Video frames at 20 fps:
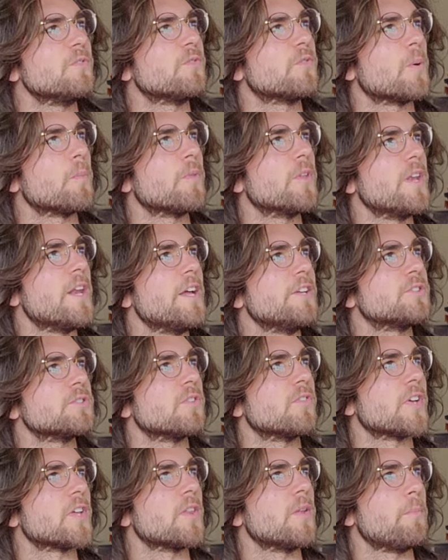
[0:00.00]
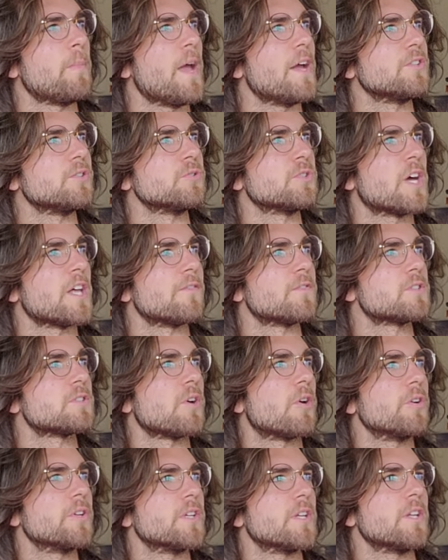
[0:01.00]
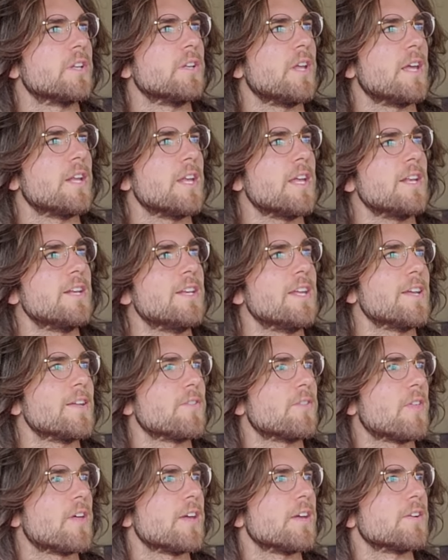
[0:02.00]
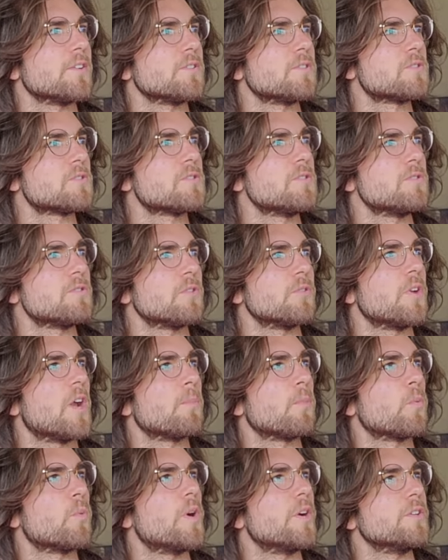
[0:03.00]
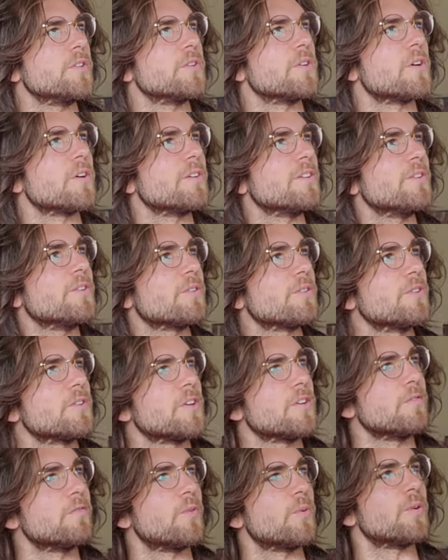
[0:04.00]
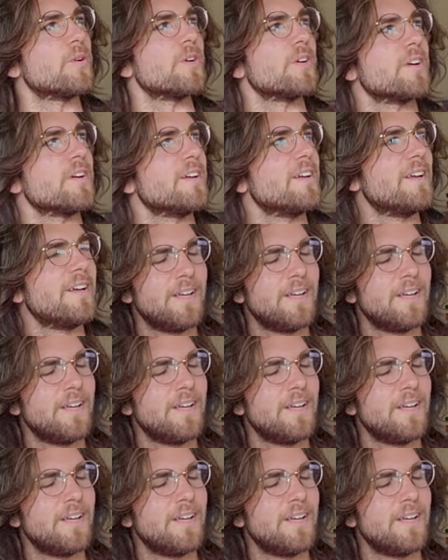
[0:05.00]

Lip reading: from the nature of the banjo is kind of starting and ending things. So number one, you're looking for